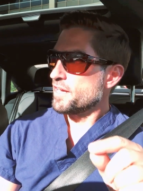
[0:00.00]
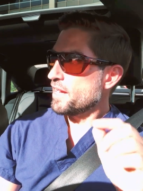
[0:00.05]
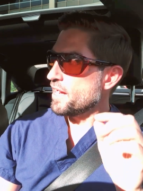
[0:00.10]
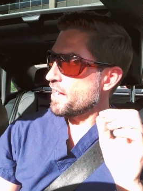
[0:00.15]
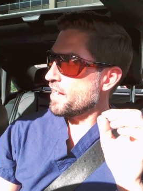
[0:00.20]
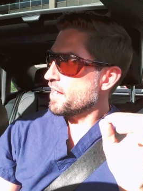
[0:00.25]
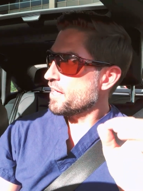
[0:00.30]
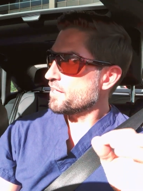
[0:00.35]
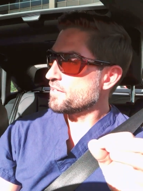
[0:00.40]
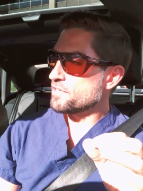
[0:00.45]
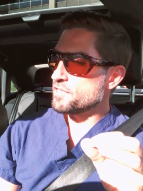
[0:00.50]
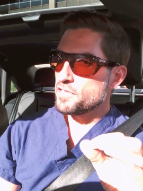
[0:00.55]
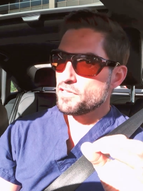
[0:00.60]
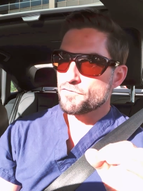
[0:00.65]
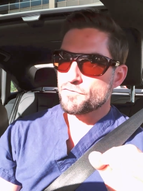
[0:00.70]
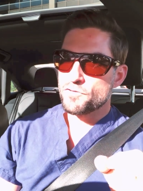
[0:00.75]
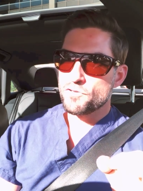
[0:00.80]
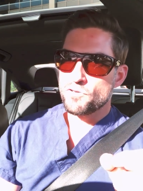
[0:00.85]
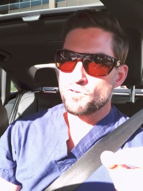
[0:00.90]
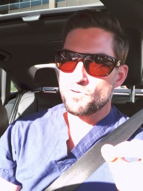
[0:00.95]
And
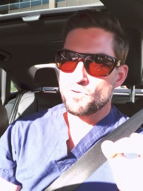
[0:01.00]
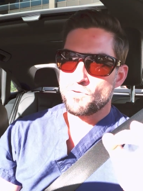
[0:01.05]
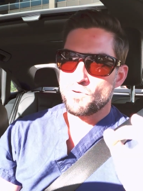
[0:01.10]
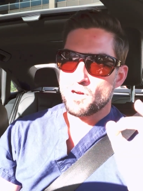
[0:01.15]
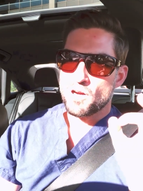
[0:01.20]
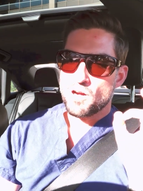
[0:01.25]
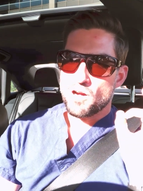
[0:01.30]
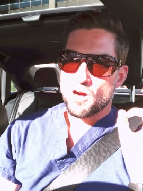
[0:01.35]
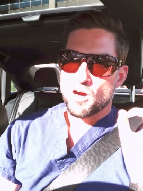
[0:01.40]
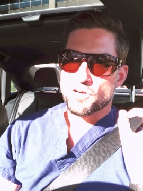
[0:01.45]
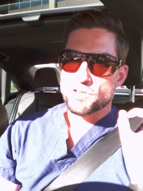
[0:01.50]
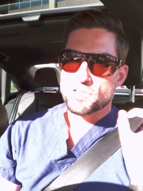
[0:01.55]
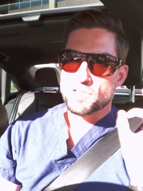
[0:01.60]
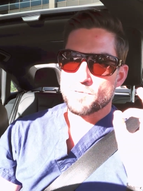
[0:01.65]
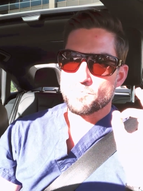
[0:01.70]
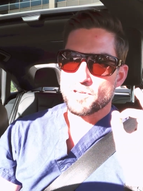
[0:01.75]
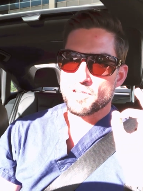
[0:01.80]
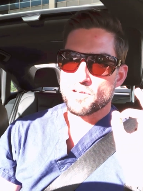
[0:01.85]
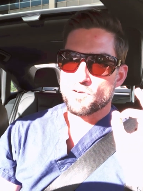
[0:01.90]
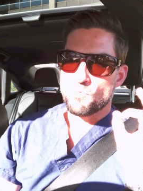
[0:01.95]
if you are
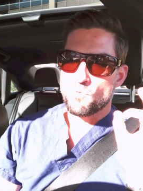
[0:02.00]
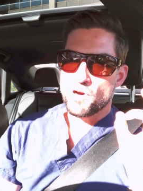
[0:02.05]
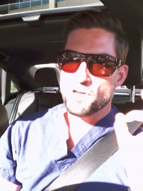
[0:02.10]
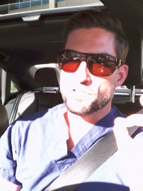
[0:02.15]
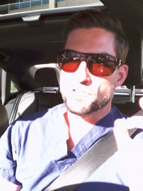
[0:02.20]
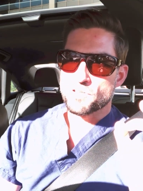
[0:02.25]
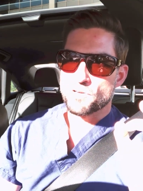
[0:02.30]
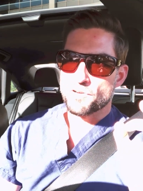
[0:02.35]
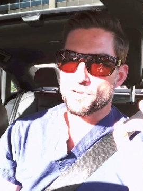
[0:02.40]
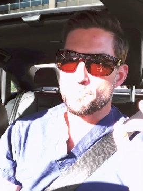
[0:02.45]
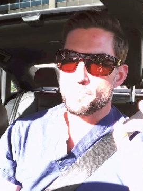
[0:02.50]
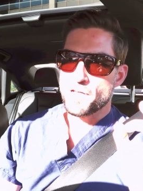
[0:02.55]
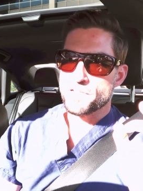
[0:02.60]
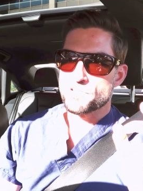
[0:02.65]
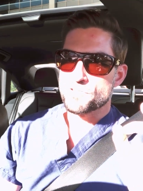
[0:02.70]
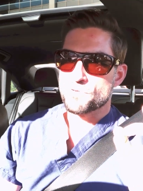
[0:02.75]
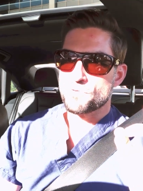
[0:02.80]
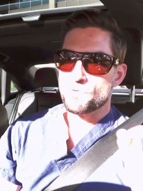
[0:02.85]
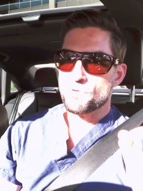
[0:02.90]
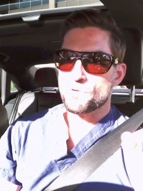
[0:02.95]
somebody that wants to go to
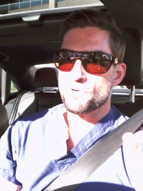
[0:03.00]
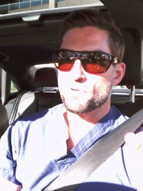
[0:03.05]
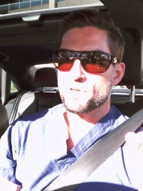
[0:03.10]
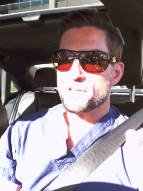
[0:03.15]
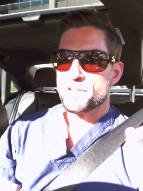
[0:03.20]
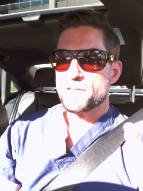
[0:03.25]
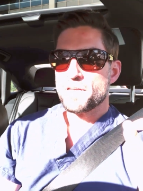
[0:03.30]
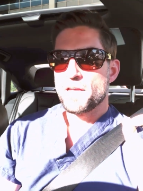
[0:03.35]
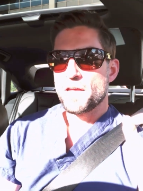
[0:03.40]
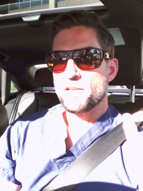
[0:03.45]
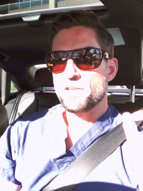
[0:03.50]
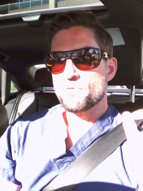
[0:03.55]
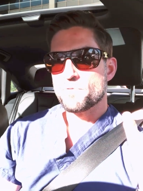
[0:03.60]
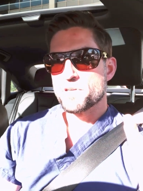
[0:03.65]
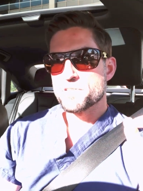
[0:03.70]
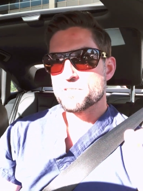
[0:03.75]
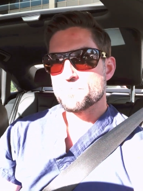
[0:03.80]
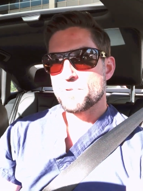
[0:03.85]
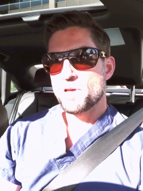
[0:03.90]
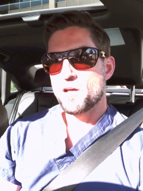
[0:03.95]
med school and you
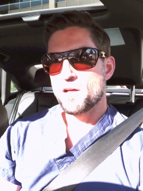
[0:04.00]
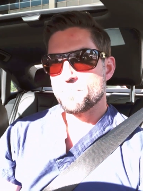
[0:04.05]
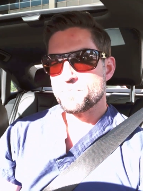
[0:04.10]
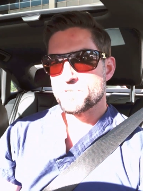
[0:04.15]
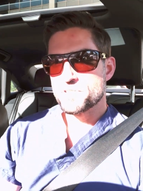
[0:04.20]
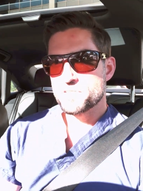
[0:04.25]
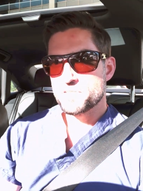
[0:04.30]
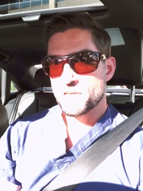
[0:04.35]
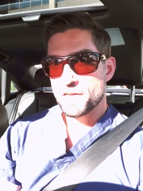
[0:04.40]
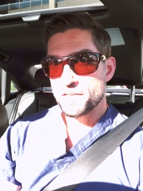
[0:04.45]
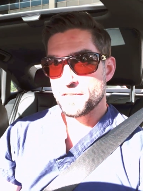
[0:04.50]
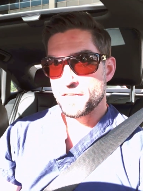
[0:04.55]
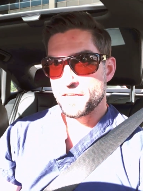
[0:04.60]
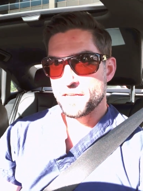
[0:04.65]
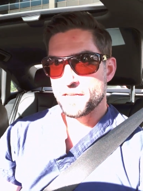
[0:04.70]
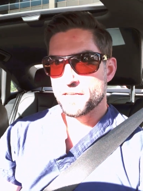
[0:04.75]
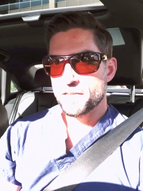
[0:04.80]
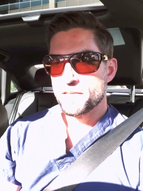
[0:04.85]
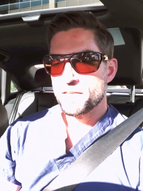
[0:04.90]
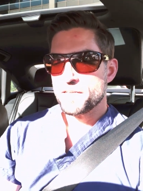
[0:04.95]
want some help
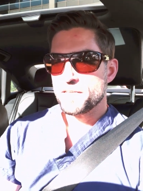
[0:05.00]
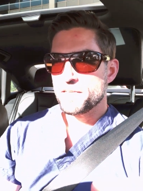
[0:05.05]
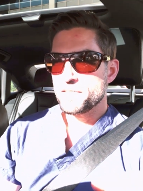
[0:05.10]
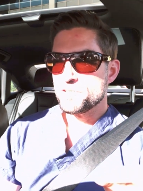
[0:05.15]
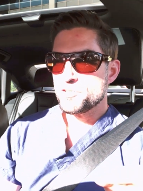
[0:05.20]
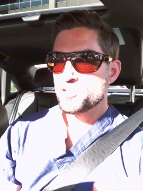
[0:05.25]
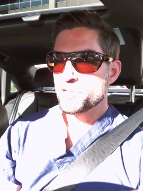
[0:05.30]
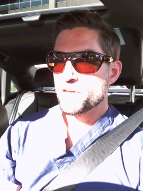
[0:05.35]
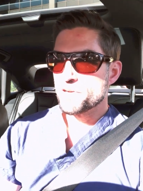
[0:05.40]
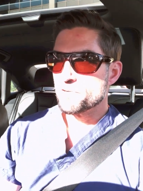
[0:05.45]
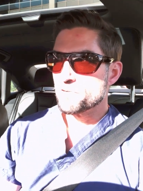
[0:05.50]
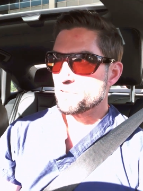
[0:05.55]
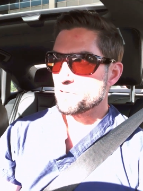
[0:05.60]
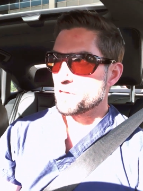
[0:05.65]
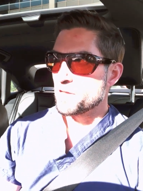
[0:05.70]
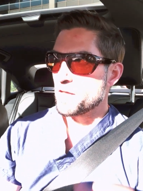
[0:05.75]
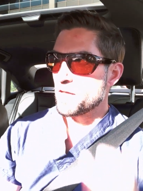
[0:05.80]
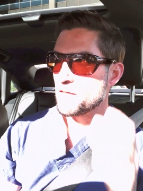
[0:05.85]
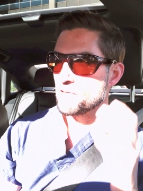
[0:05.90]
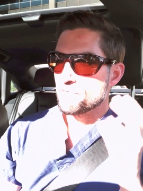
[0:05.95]
studying in
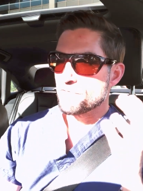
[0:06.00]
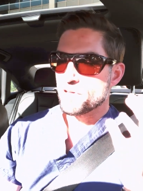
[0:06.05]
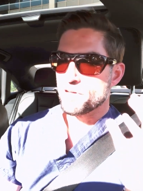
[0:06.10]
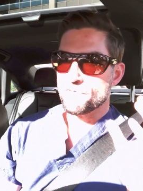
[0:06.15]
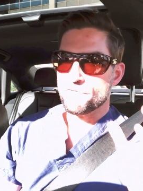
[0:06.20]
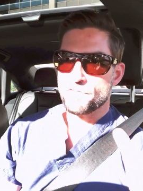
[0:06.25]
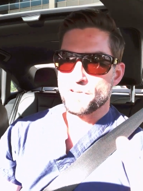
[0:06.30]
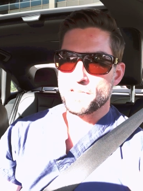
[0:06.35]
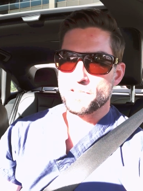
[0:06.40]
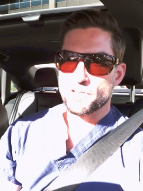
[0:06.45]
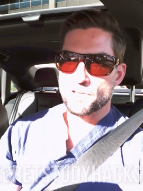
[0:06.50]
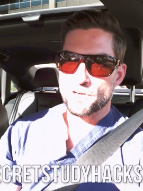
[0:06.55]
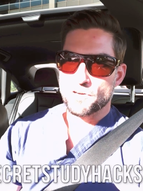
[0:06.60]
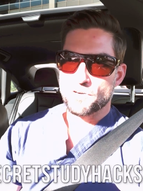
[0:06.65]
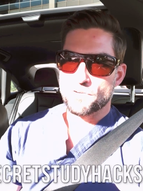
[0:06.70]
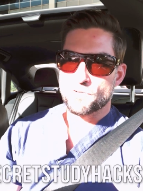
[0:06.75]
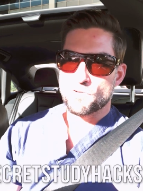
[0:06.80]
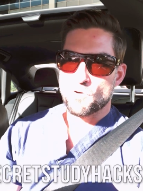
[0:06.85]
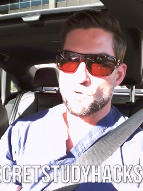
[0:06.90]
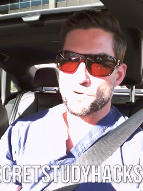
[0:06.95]
general, I have a
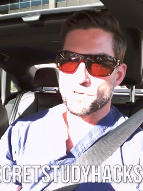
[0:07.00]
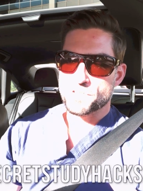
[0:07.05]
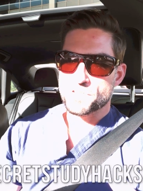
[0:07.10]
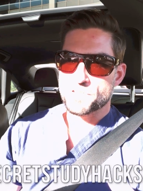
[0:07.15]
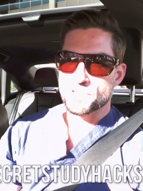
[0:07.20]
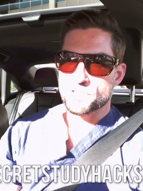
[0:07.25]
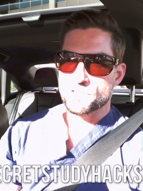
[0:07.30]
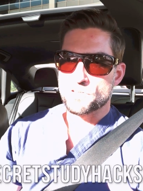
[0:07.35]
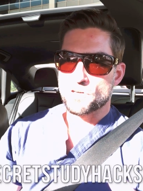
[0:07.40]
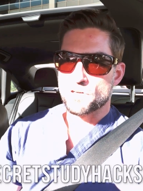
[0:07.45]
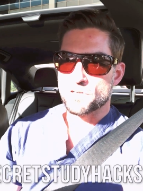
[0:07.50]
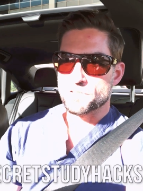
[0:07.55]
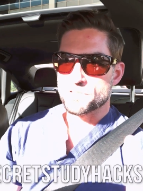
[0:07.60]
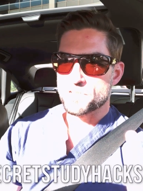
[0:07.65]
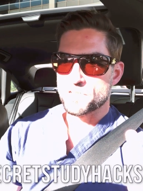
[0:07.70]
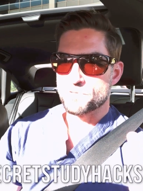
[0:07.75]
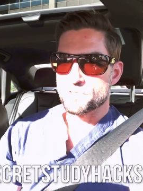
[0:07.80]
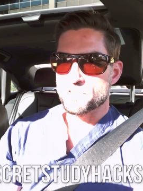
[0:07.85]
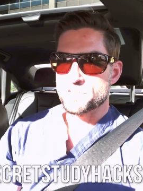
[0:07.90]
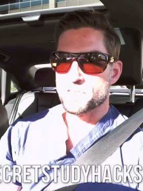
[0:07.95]
video course that's called
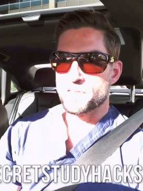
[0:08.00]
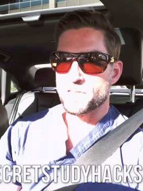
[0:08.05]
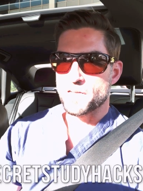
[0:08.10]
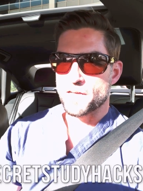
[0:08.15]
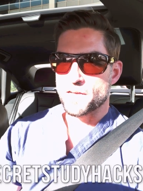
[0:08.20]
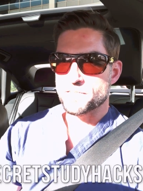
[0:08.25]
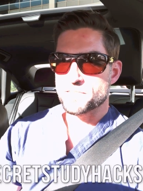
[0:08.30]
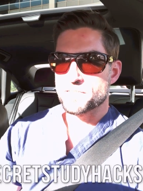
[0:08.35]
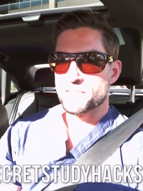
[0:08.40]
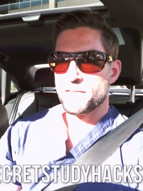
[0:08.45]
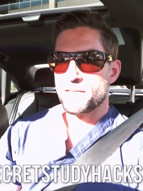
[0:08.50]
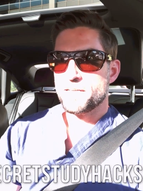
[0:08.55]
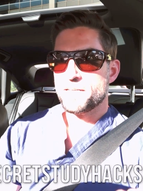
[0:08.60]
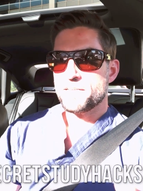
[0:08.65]
Secret Study Hacks,